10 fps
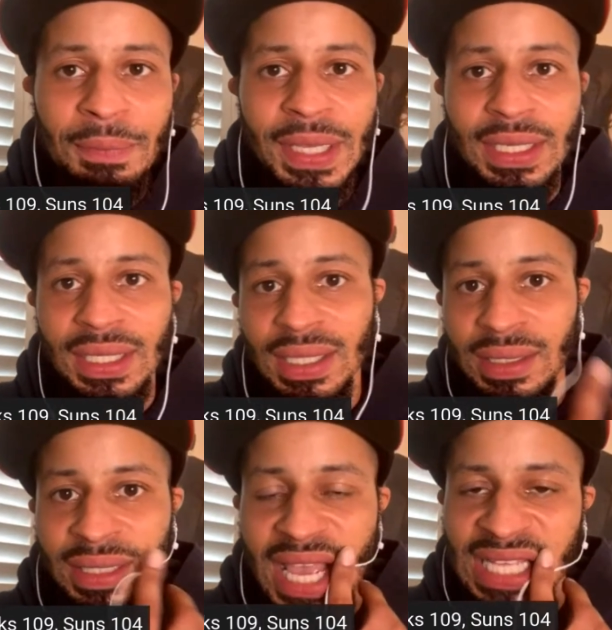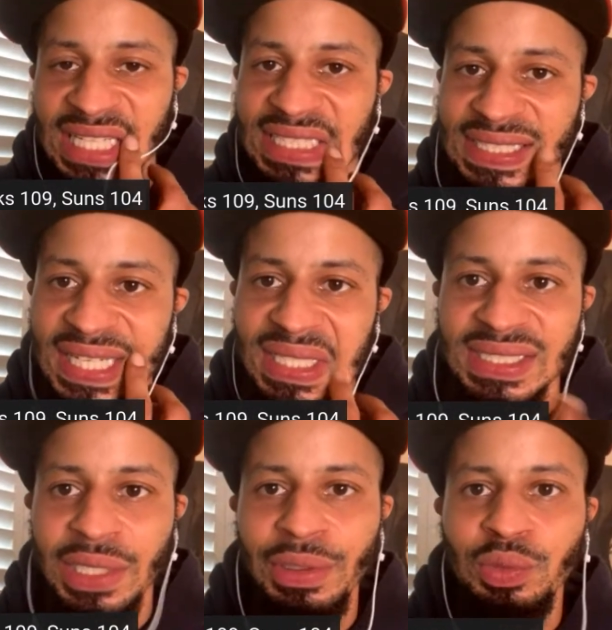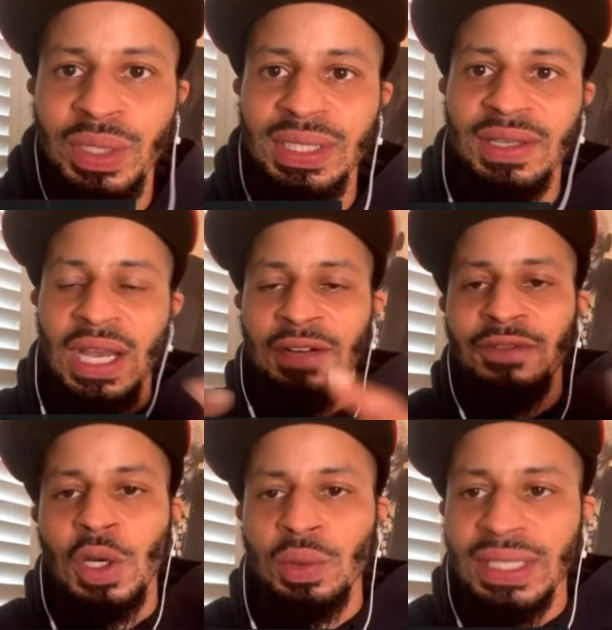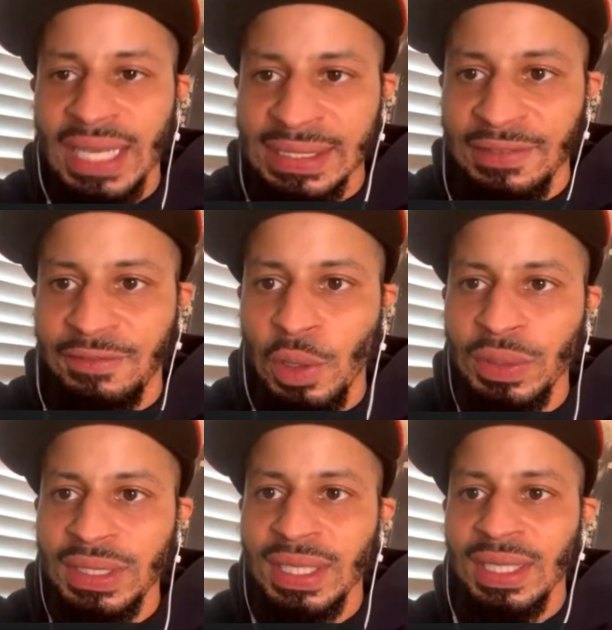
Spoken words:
pick. As I said, the series would unfold. It has unfolded.